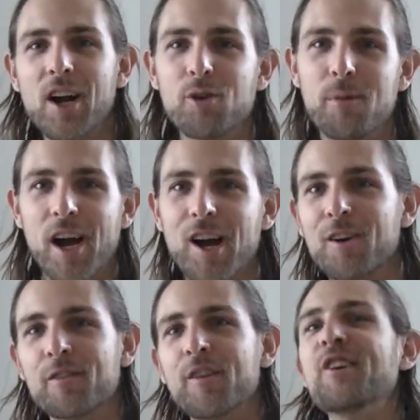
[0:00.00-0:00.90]

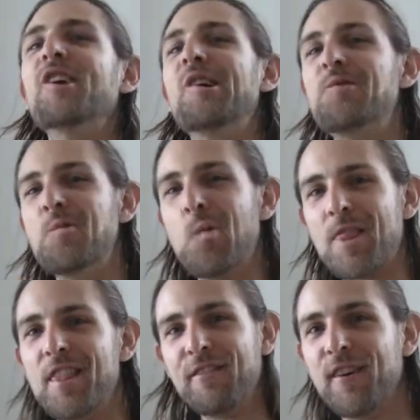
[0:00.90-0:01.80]
autobiography and
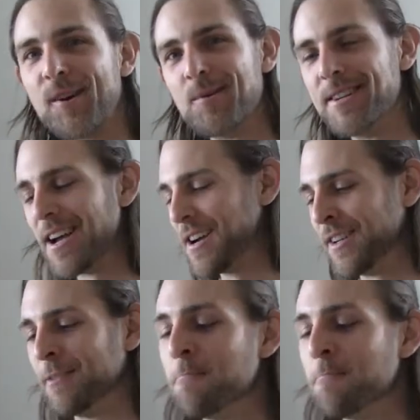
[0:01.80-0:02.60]
what the fuck went down